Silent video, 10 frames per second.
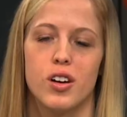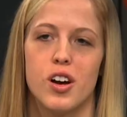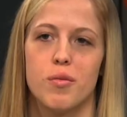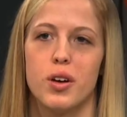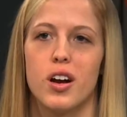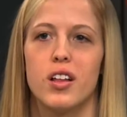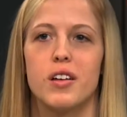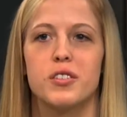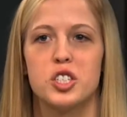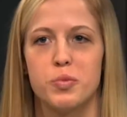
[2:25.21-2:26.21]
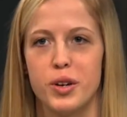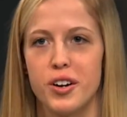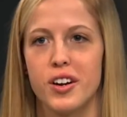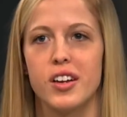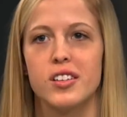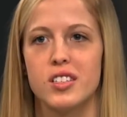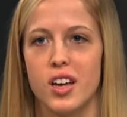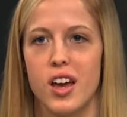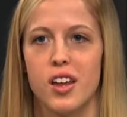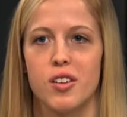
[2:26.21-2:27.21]
got a lot of experience,
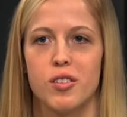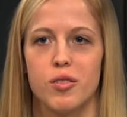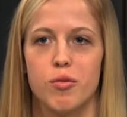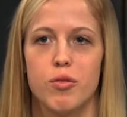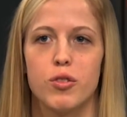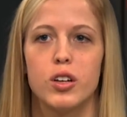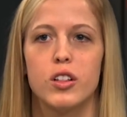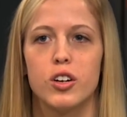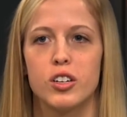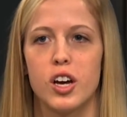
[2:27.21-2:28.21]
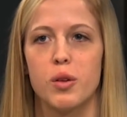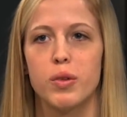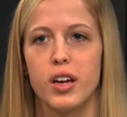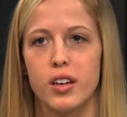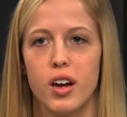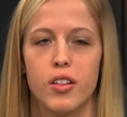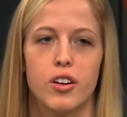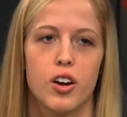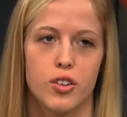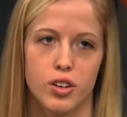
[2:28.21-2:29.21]
and we've really learned how to play together
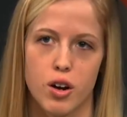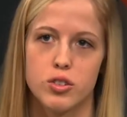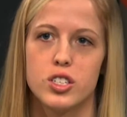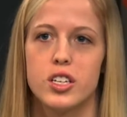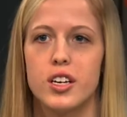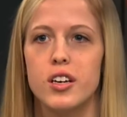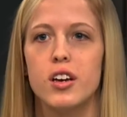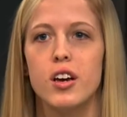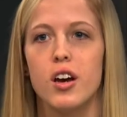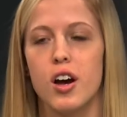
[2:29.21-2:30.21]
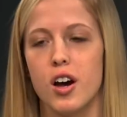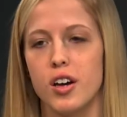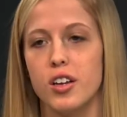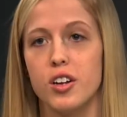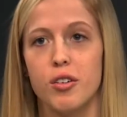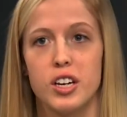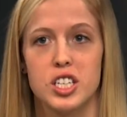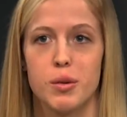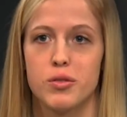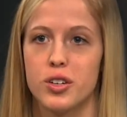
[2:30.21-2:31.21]
under Coach T. He did a great
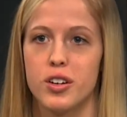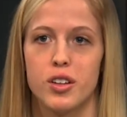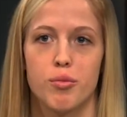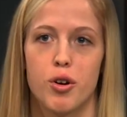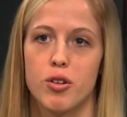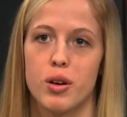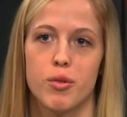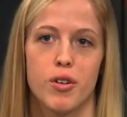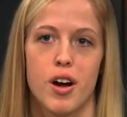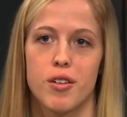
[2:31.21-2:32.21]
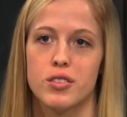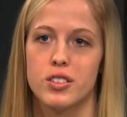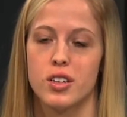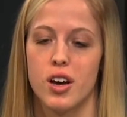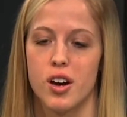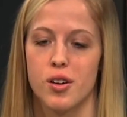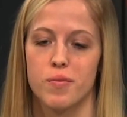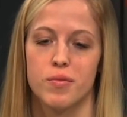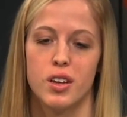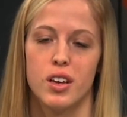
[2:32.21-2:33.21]
job of turning the program around.
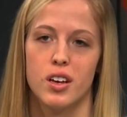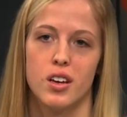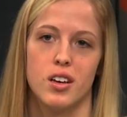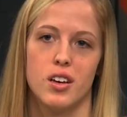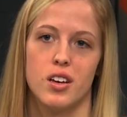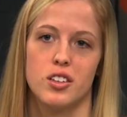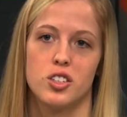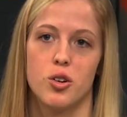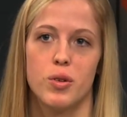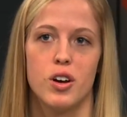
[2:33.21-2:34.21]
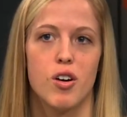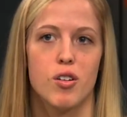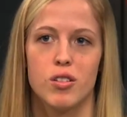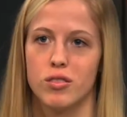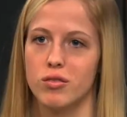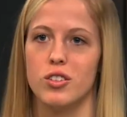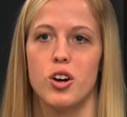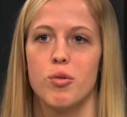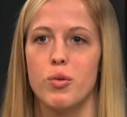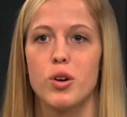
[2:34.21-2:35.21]
So we all,
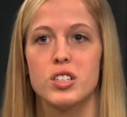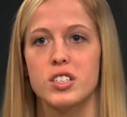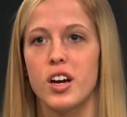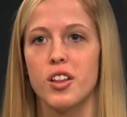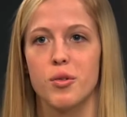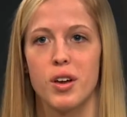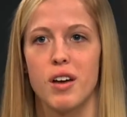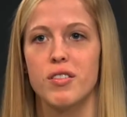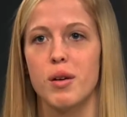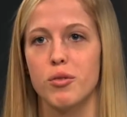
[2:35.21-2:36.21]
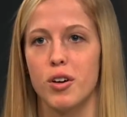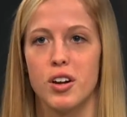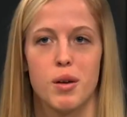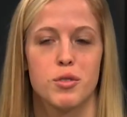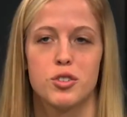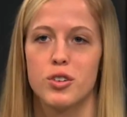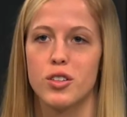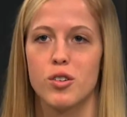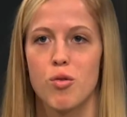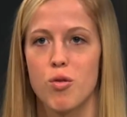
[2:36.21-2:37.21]
we work together, we have great chemistry on the
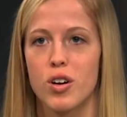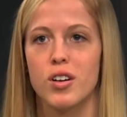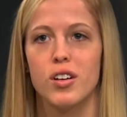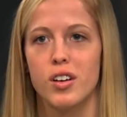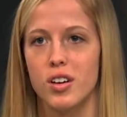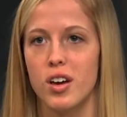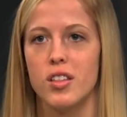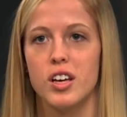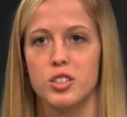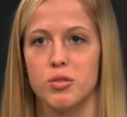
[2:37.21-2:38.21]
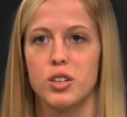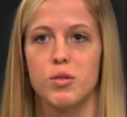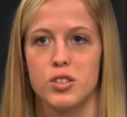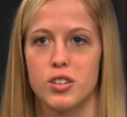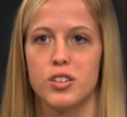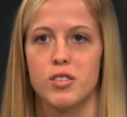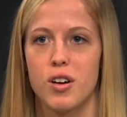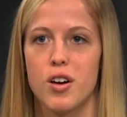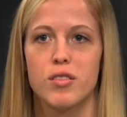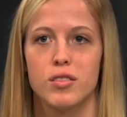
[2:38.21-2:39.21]
court, and that's really what turned it
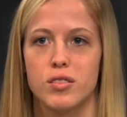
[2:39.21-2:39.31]
around.